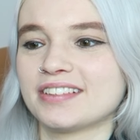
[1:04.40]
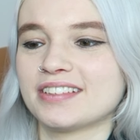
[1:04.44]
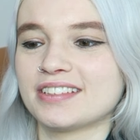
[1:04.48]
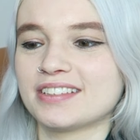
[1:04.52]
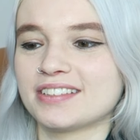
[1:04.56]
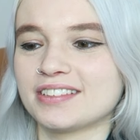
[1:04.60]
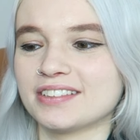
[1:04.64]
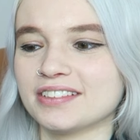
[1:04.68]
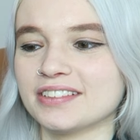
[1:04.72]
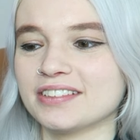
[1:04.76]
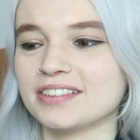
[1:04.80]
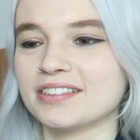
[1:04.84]
It's
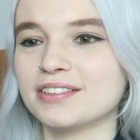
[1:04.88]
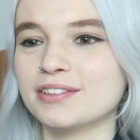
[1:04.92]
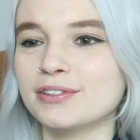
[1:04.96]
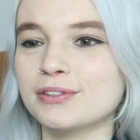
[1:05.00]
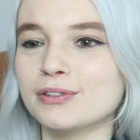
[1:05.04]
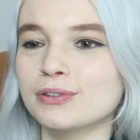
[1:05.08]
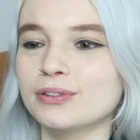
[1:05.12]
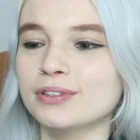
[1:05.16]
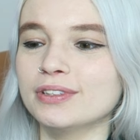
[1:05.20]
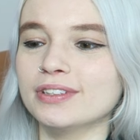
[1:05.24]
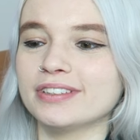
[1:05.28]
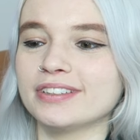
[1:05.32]
the
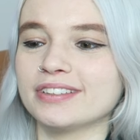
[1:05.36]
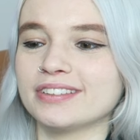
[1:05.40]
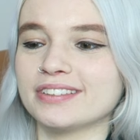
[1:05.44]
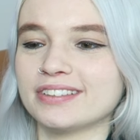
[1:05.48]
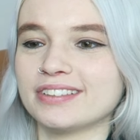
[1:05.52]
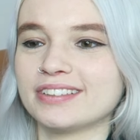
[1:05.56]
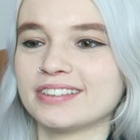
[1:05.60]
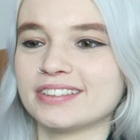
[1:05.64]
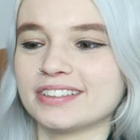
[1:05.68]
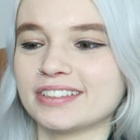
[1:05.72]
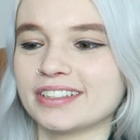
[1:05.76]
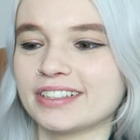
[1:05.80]

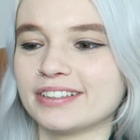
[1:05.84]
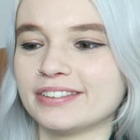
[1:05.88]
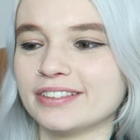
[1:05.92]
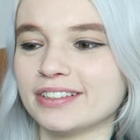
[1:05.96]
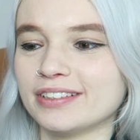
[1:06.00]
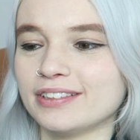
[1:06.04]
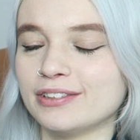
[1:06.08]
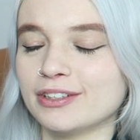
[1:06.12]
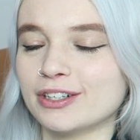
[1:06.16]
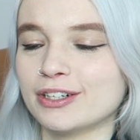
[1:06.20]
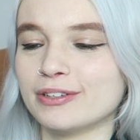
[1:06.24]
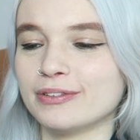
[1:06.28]
golden
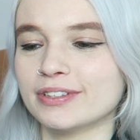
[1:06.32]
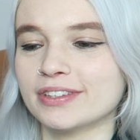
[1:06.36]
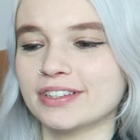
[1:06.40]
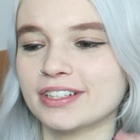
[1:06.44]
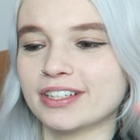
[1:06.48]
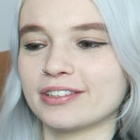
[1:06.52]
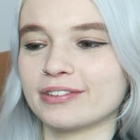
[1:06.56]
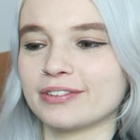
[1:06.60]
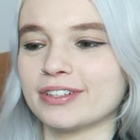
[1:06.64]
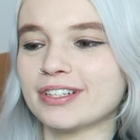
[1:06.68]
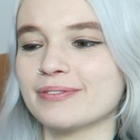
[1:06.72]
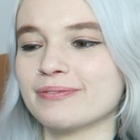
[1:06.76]
Targaryen logo with the
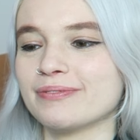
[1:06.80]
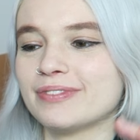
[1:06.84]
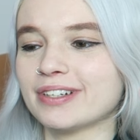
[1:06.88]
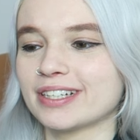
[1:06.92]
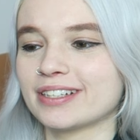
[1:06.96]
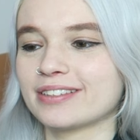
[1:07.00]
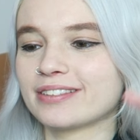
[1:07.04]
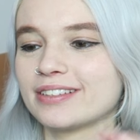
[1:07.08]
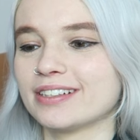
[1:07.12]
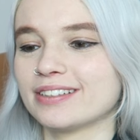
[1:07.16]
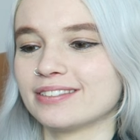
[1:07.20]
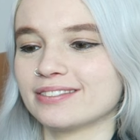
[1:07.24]
green
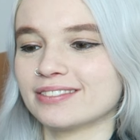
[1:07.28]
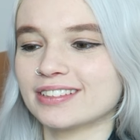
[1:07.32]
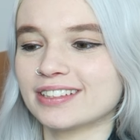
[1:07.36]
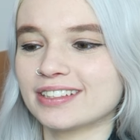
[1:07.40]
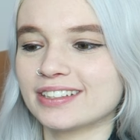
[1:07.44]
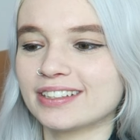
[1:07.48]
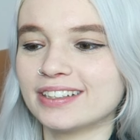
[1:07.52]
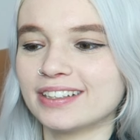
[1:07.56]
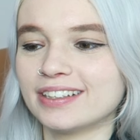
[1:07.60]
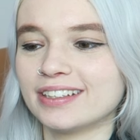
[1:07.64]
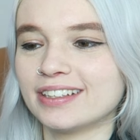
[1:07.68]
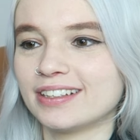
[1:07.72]
background.